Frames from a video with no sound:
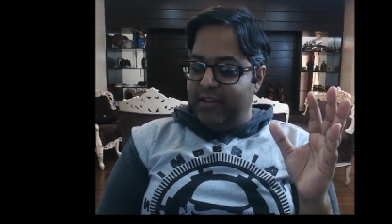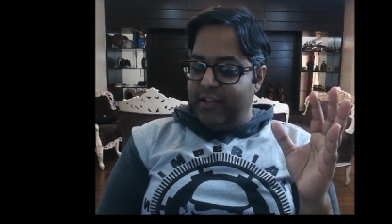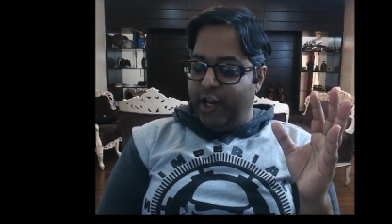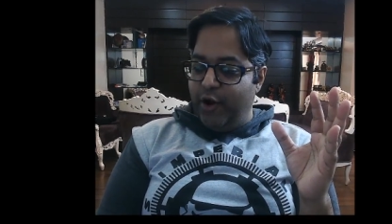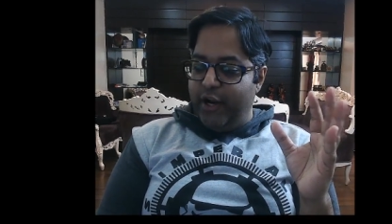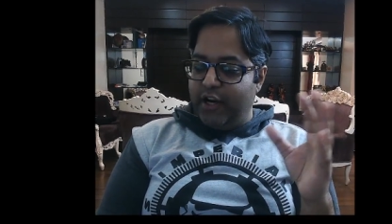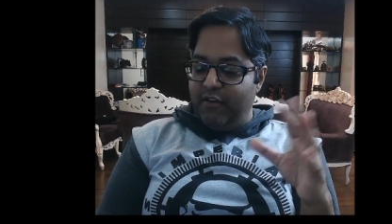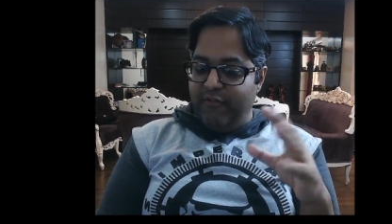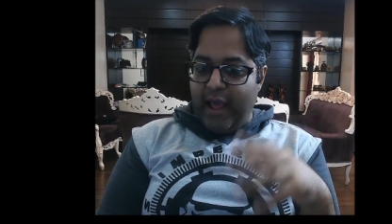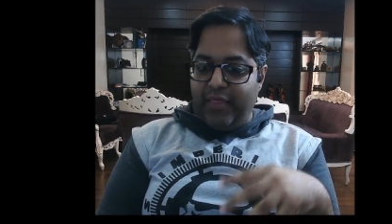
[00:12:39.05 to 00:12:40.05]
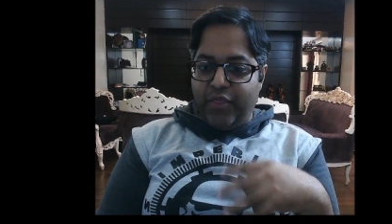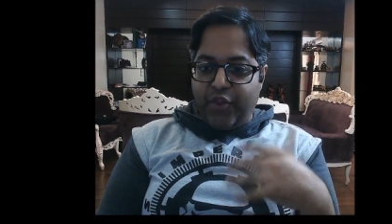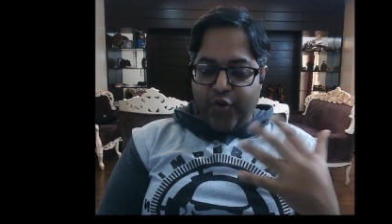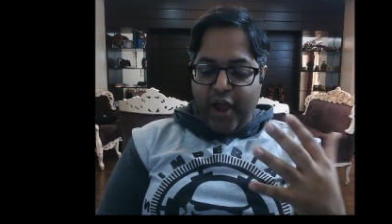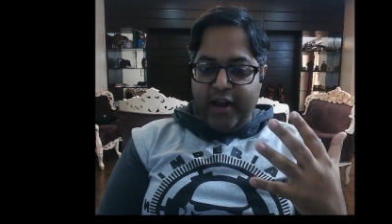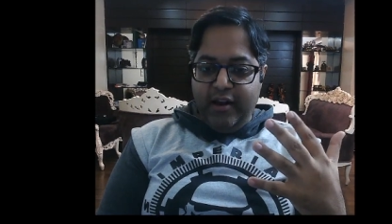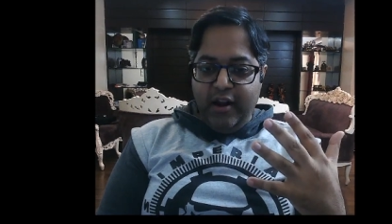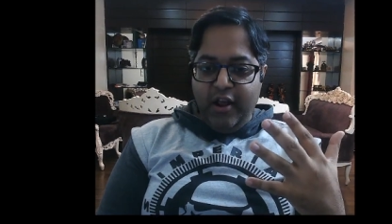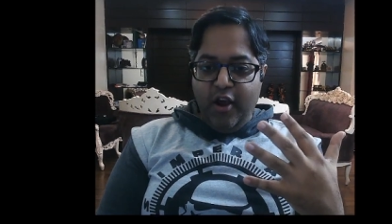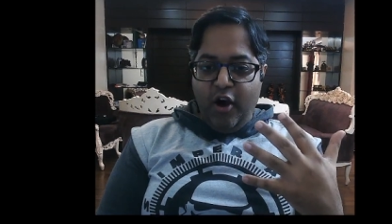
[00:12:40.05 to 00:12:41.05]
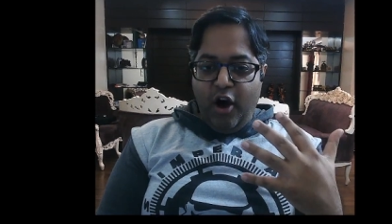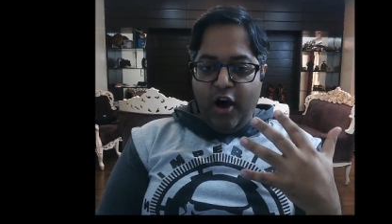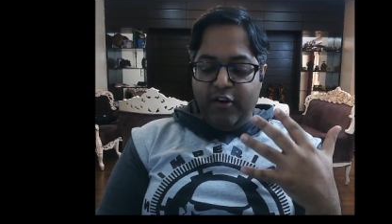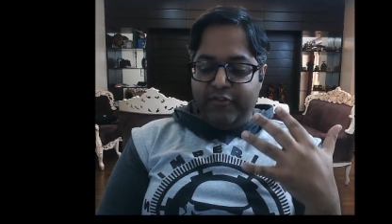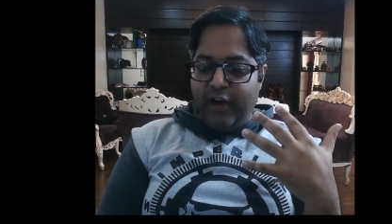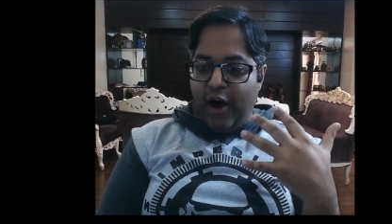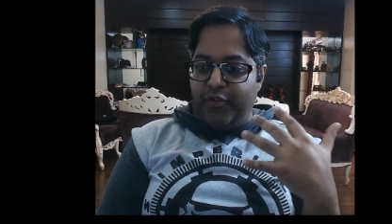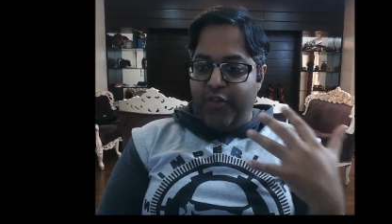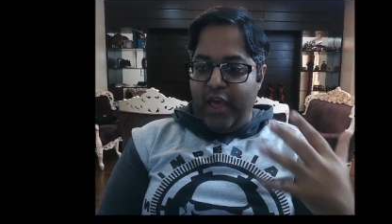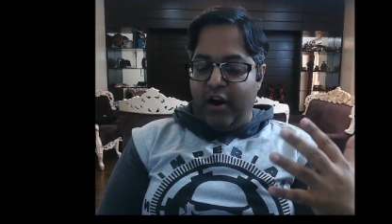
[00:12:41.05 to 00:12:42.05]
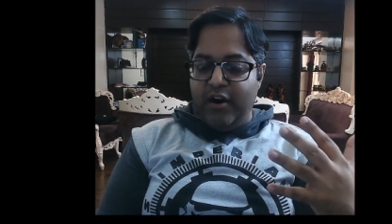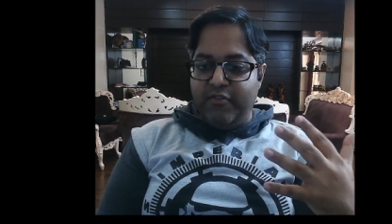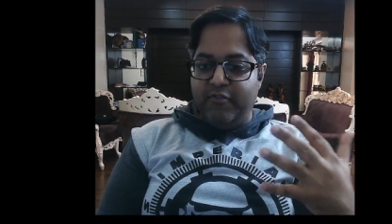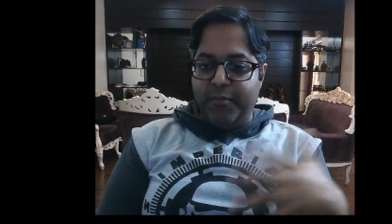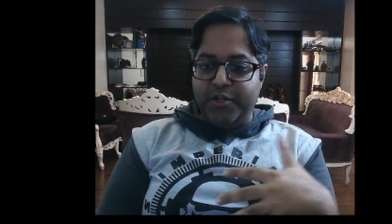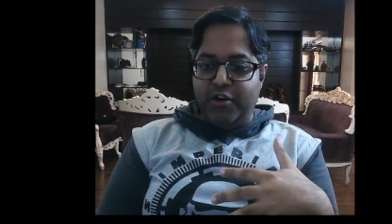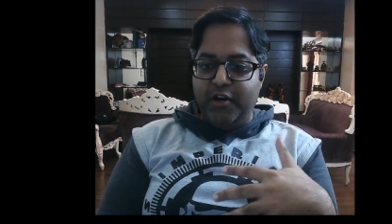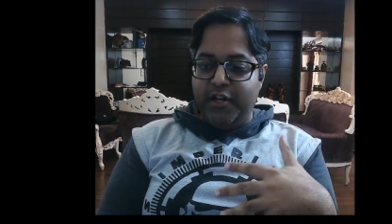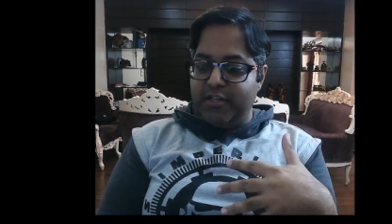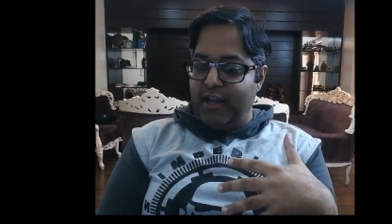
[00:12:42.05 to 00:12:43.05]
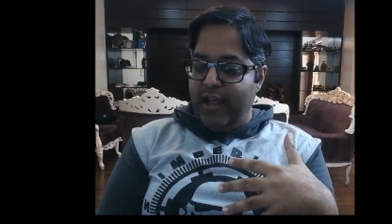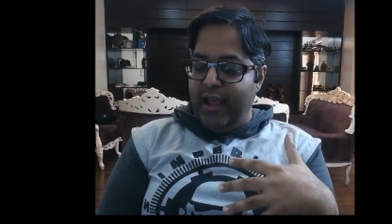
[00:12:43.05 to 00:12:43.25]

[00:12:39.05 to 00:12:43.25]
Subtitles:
It conveyed the threat of how they are different from Astartes,